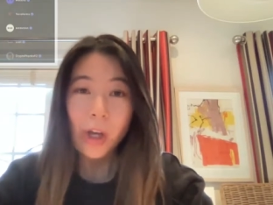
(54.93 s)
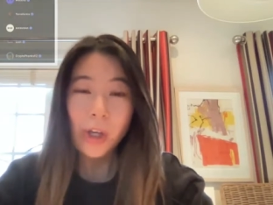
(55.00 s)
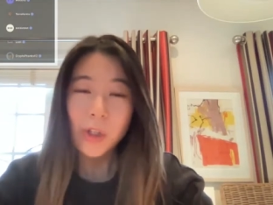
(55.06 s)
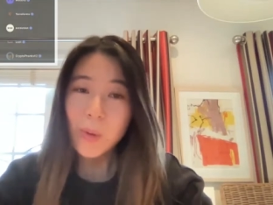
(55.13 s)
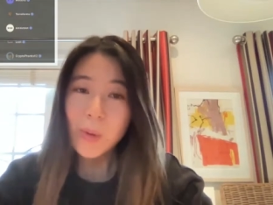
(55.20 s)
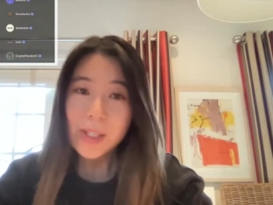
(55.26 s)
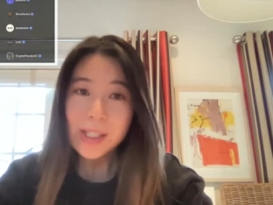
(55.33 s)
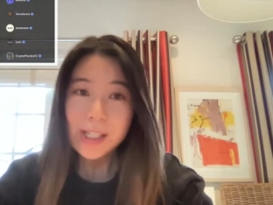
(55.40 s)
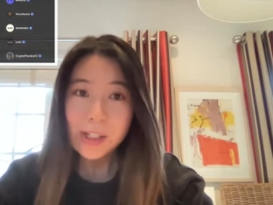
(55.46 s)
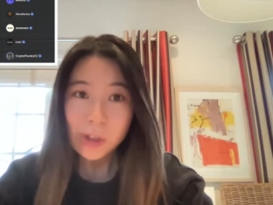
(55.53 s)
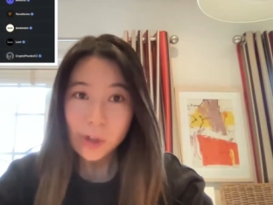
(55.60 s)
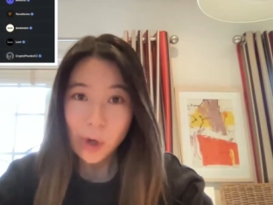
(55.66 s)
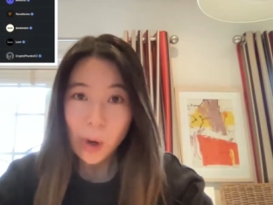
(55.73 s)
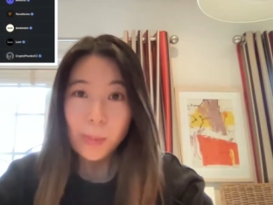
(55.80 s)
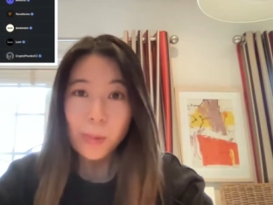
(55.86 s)
you will see the
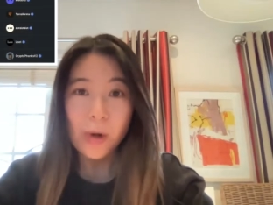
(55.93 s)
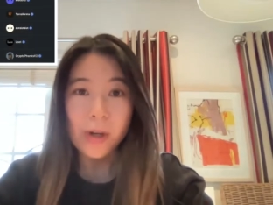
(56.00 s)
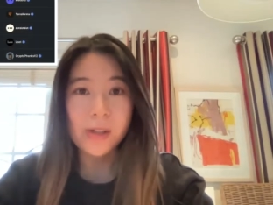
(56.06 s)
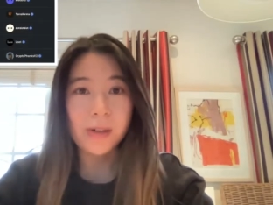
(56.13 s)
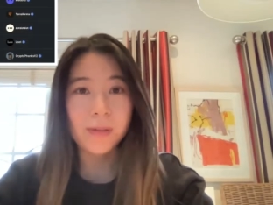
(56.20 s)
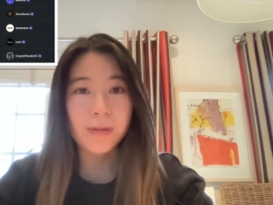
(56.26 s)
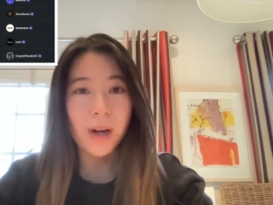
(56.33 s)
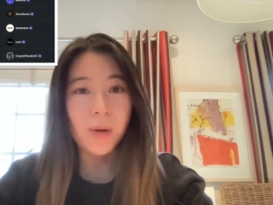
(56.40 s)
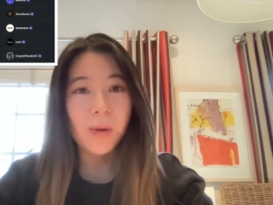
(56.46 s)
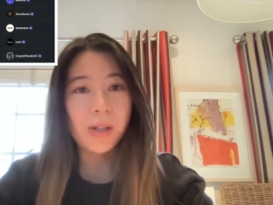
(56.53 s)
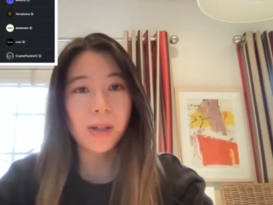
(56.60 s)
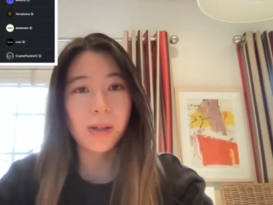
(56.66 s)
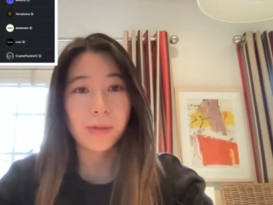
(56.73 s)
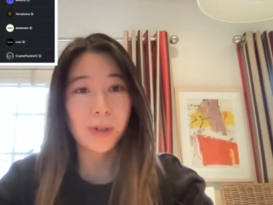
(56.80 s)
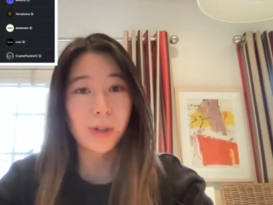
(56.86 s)
top ones are very
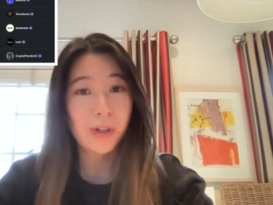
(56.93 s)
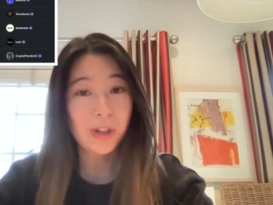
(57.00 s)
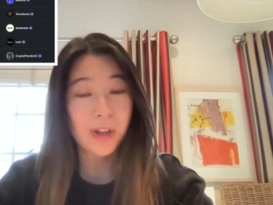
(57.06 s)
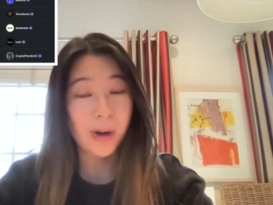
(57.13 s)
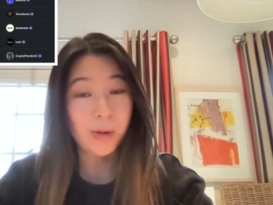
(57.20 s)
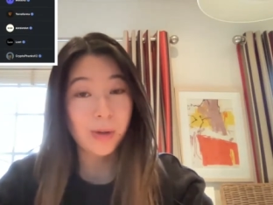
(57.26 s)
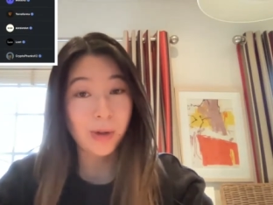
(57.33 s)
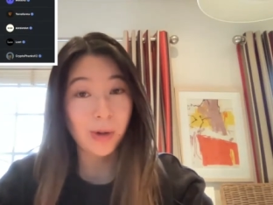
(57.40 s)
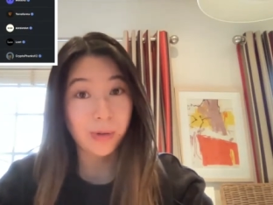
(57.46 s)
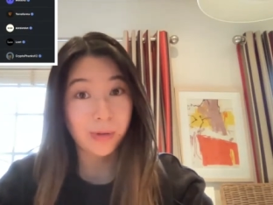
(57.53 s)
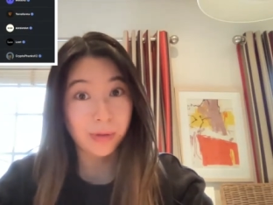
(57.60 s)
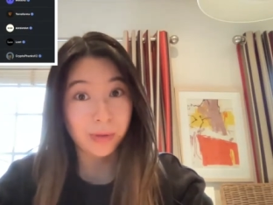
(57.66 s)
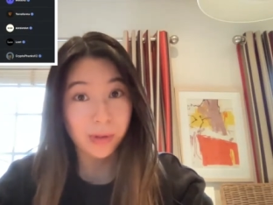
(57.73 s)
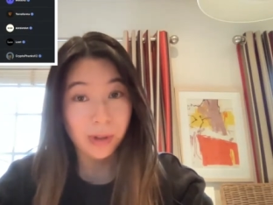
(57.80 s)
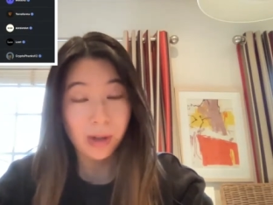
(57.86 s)
different to those of
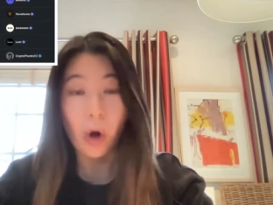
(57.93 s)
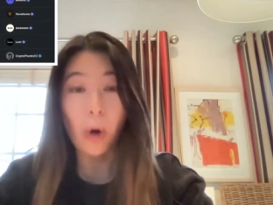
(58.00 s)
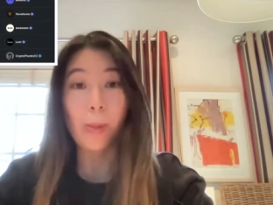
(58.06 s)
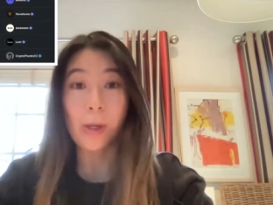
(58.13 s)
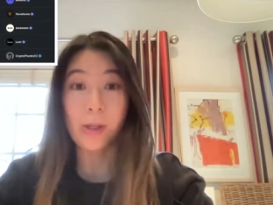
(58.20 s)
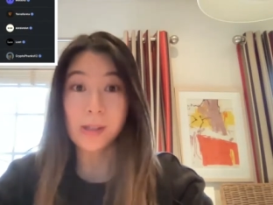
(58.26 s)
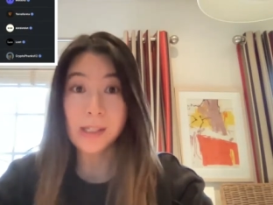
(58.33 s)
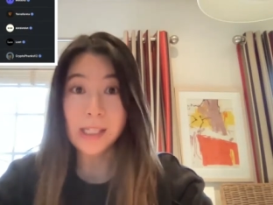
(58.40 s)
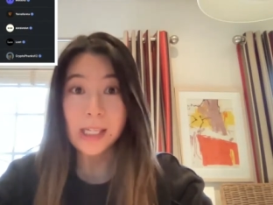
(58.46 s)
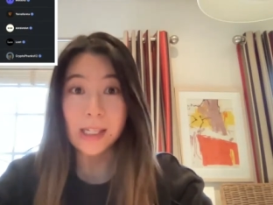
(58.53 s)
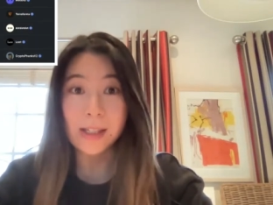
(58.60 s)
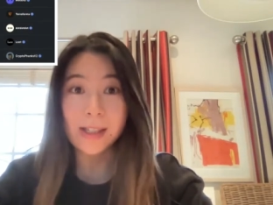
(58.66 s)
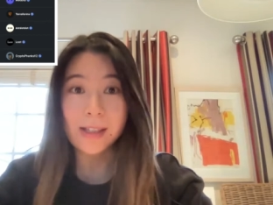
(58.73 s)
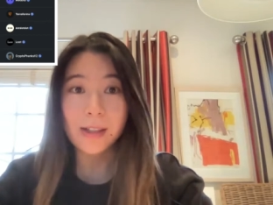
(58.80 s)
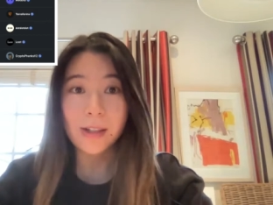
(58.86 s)

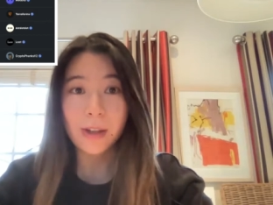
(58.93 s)
OpenSea's.